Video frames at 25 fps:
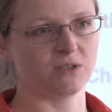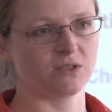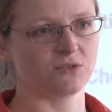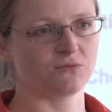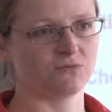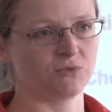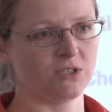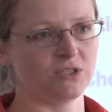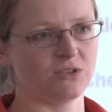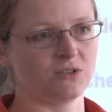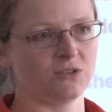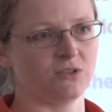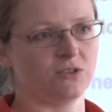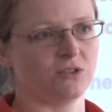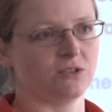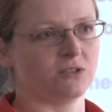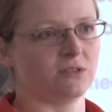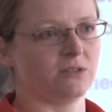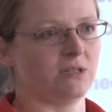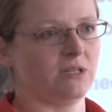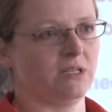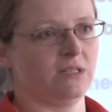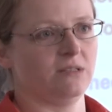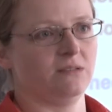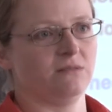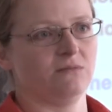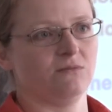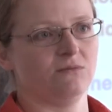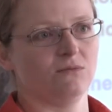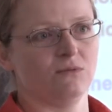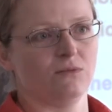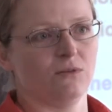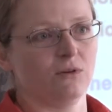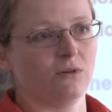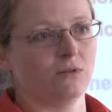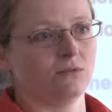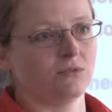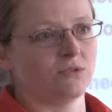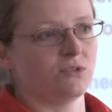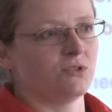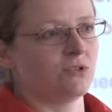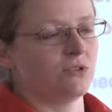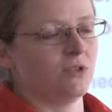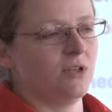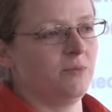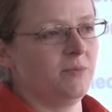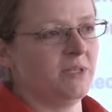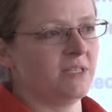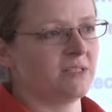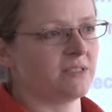does research on
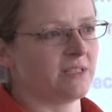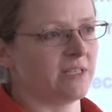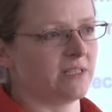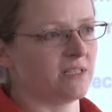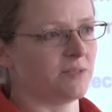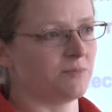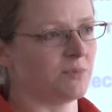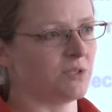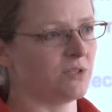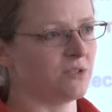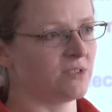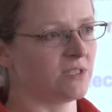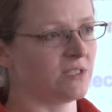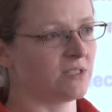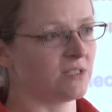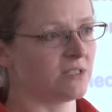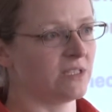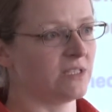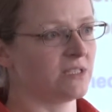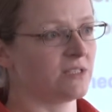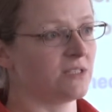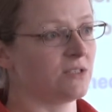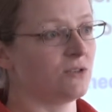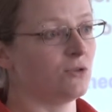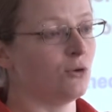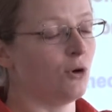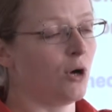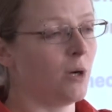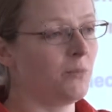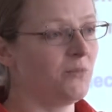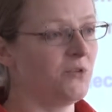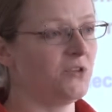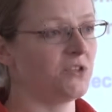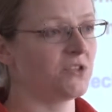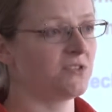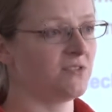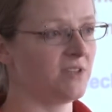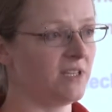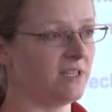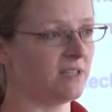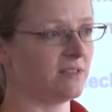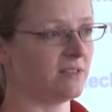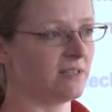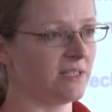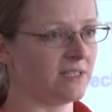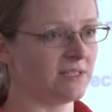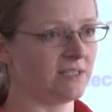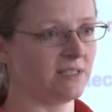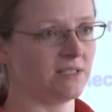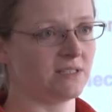genomics data, because it's an obvious
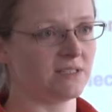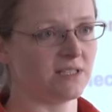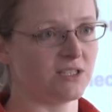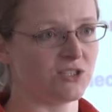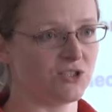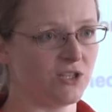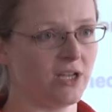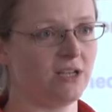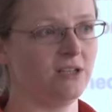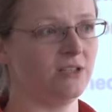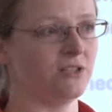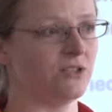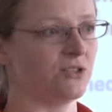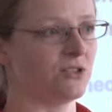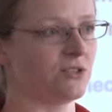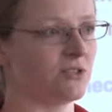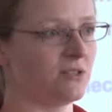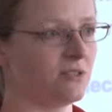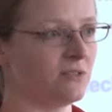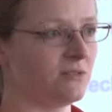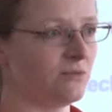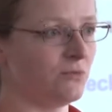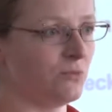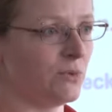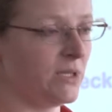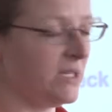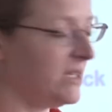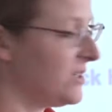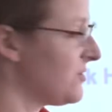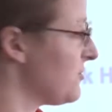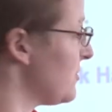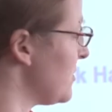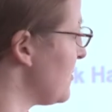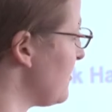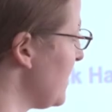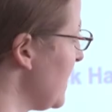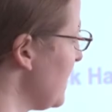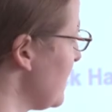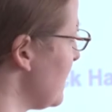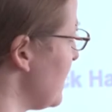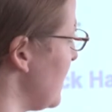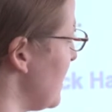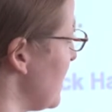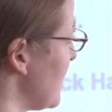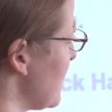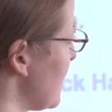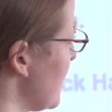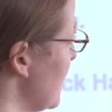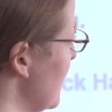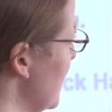thing. This is a challenge. We need to address
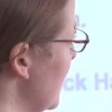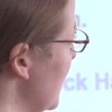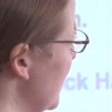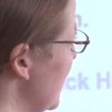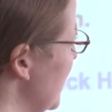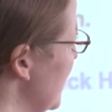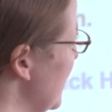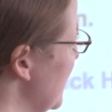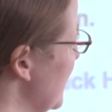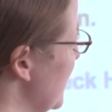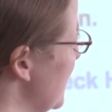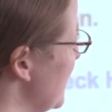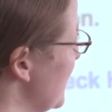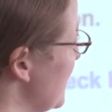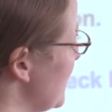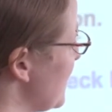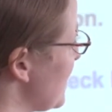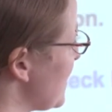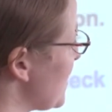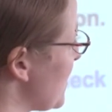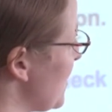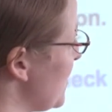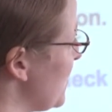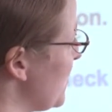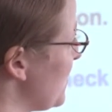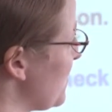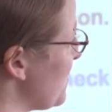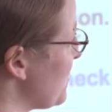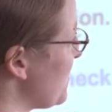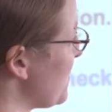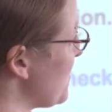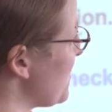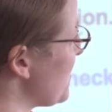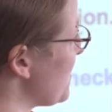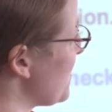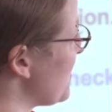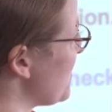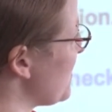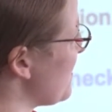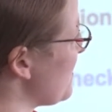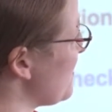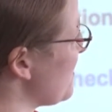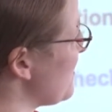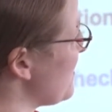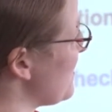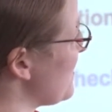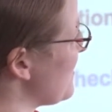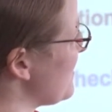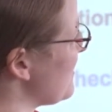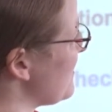this. So
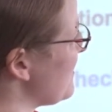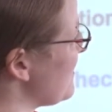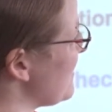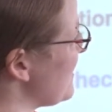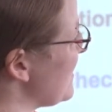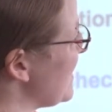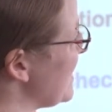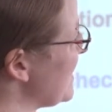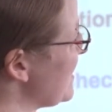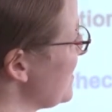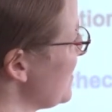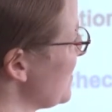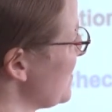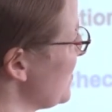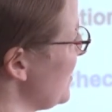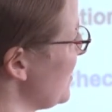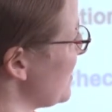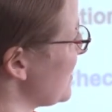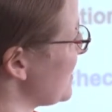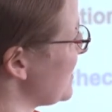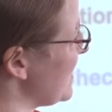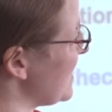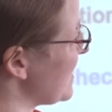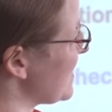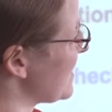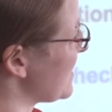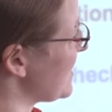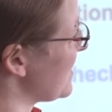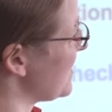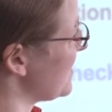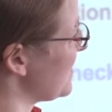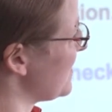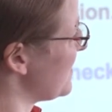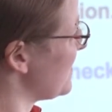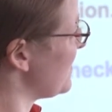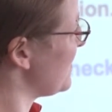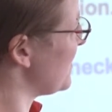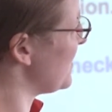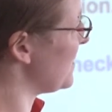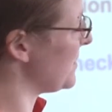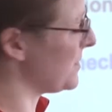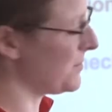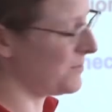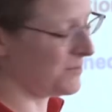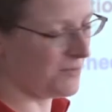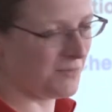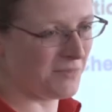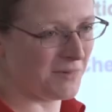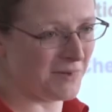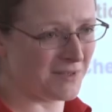this is not just,
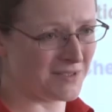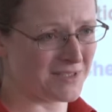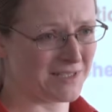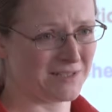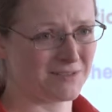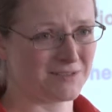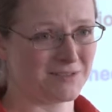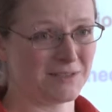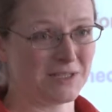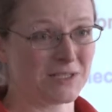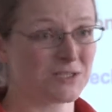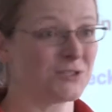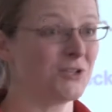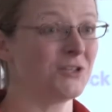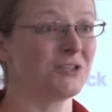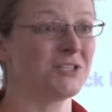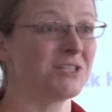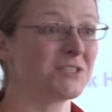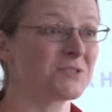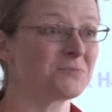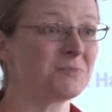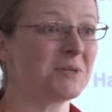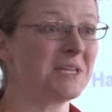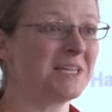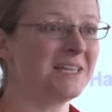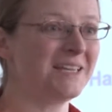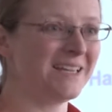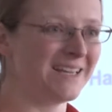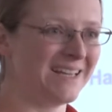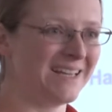it's not just me.